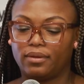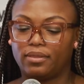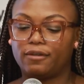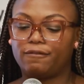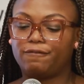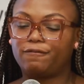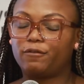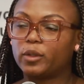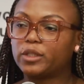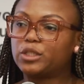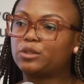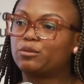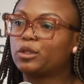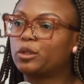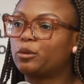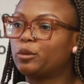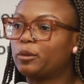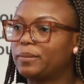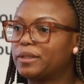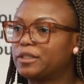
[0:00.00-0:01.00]
The forced
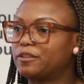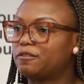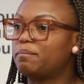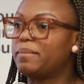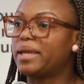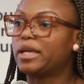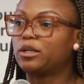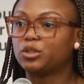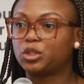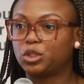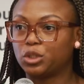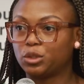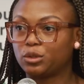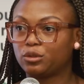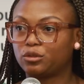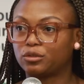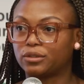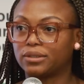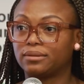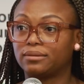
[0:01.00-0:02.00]
recruitment of male
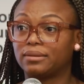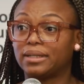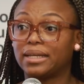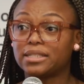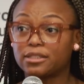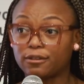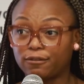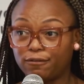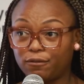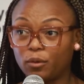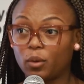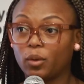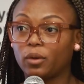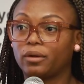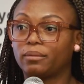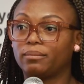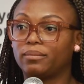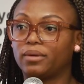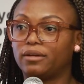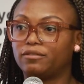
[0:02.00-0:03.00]
children is a
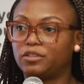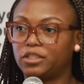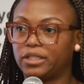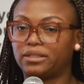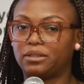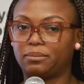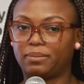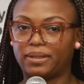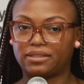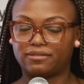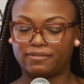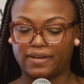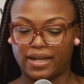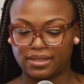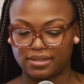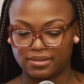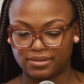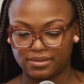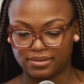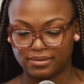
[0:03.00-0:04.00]
form of gender-based
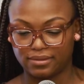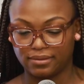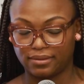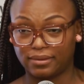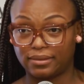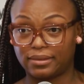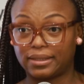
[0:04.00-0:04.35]
violence.